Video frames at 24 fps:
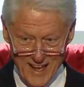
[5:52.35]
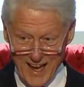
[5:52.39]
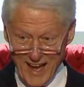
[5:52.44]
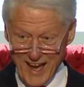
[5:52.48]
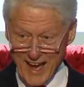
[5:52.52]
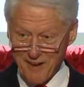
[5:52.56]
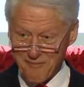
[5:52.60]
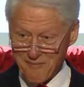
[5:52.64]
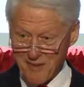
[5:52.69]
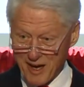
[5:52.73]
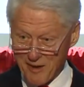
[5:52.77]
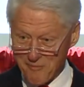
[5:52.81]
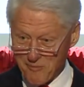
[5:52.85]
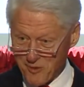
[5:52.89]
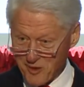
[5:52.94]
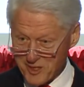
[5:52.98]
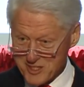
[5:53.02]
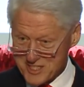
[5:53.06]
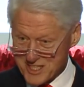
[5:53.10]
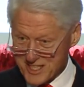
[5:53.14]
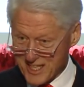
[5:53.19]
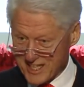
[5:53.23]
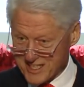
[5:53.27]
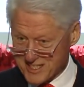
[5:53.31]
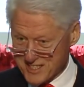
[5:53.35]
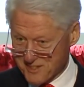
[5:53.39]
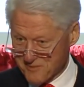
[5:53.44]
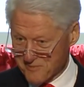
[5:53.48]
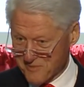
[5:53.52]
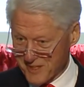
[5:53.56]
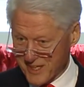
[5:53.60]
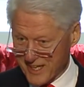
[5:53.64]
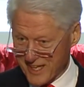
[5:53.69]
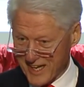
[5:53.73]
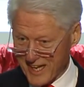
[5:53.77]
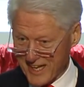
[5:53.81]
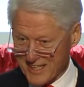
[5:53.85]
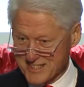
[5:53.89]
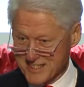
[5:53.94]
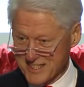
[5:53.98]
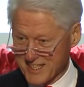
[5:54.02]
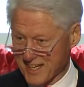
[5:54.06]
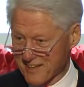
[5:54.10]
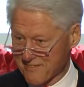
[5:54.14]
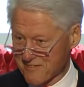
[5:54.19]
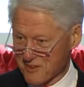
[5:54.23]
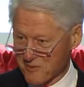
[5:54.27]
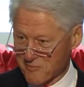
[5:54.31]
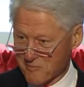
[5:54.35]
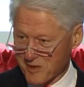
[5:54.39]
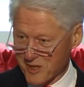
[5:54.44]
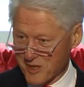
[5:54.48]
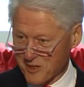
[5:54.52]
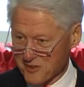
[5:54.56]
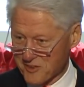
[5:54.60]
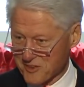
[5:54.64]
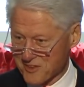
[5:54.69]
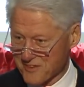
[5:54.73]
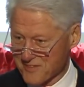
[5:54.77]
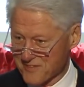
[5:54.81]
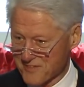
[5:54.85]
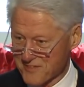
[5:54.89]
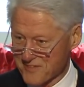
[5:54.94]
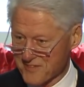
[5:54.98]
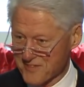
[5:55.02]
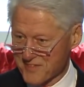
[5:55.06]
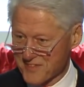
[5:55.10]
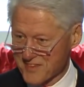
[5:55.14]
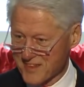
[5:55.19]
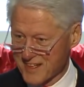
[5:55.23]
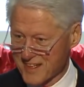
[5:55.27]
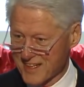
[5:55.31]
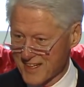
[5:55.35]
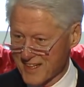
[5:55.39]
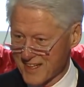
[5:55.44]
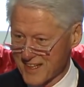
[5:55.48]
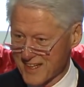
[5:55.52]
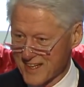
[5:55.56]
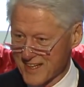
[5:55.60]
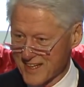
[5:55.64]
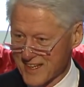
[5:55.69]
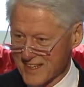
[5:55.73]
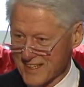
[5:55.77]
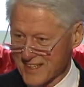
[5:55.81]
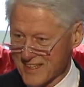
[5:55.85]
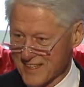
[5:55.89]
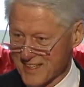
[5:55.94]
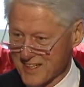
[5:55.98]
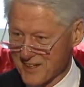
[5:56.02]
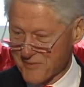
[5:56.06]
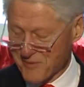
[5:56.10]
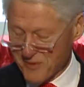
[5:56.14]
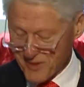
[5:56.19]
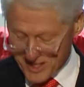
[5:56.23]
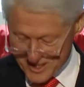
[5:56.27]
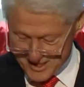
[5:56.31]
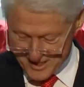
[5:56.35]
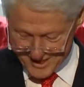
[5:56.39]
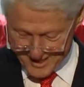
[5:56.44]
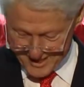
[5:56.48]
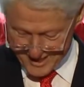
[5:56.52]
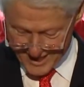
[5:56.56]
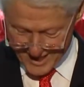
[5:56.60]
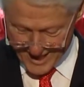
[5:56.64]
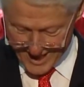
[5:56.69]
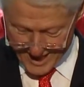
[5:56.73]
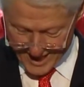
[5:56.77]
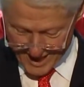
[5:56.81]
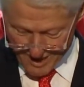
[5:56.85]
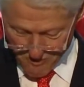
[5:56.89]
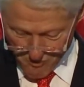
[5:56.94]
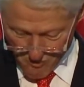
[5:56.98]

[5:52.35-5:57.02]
and my Boys Nation pin. I saved them both to the present day.